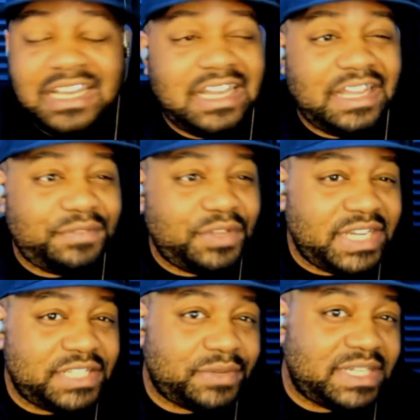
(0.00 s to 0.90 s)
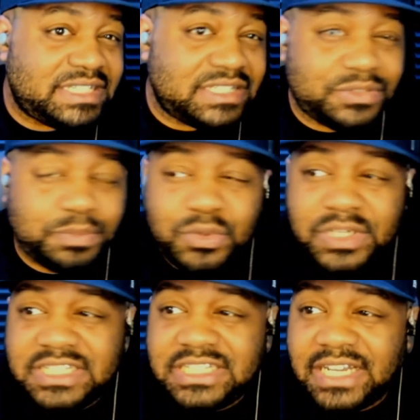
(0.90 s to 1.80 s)
Uh, if you're interested in
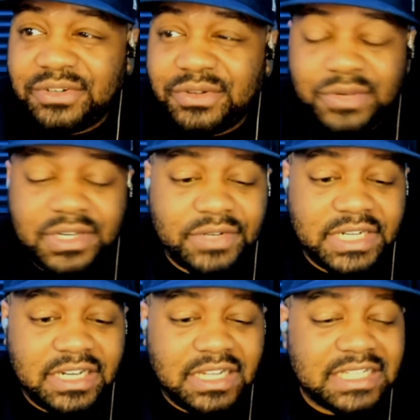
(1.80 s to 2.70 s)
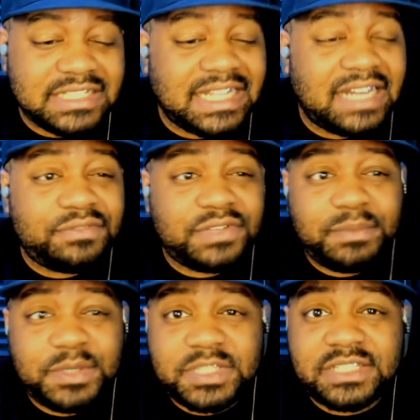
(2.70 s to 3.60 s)
supporting the channel, go on and uh, sign up for the
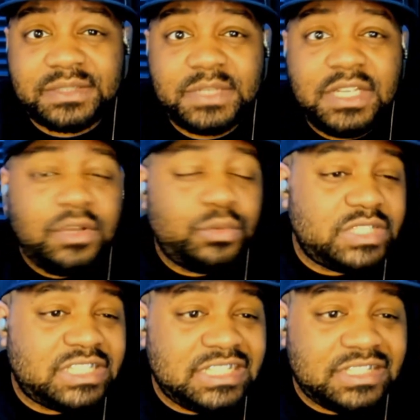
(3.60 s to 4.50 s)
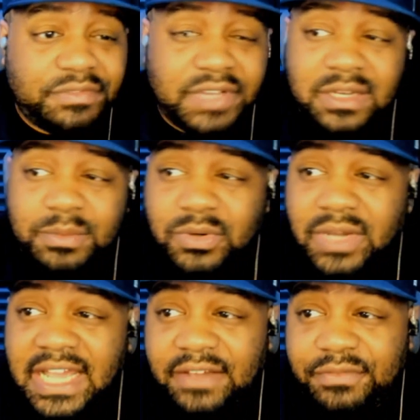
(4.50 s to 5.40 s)
membership, which is available.
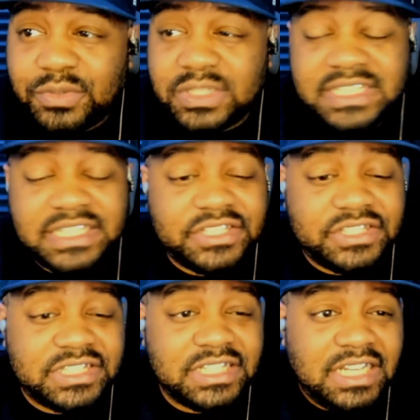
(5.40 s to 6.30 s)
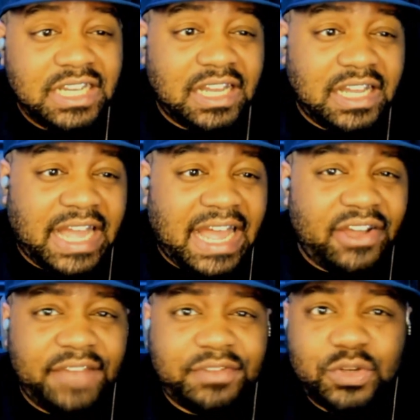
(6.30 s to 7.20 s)
I have four tiers. Uh,
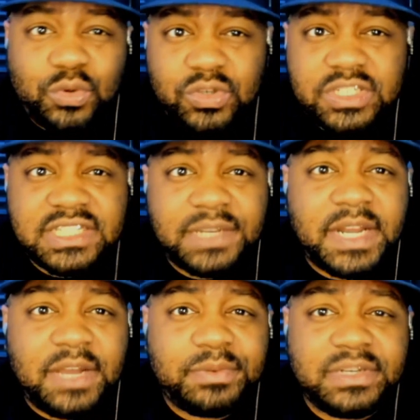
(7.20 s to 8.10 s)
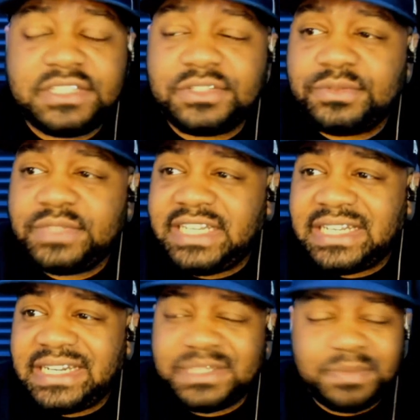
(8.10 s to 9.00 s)
I'll have a course coming out pretty soon, the
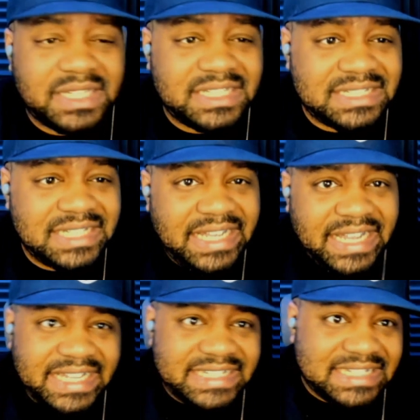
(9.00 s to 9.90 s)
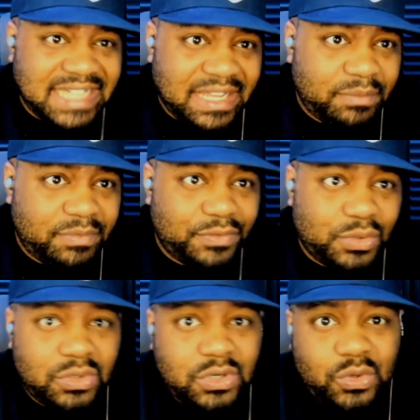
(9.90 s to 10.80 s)
Linux Plus exam
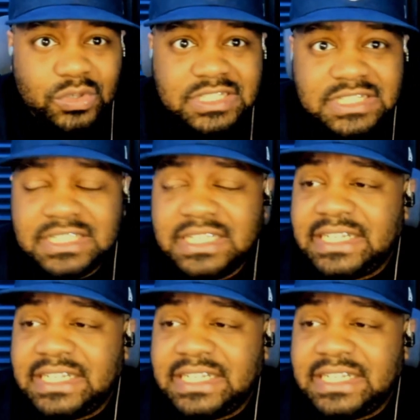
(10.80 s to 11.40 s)
full course.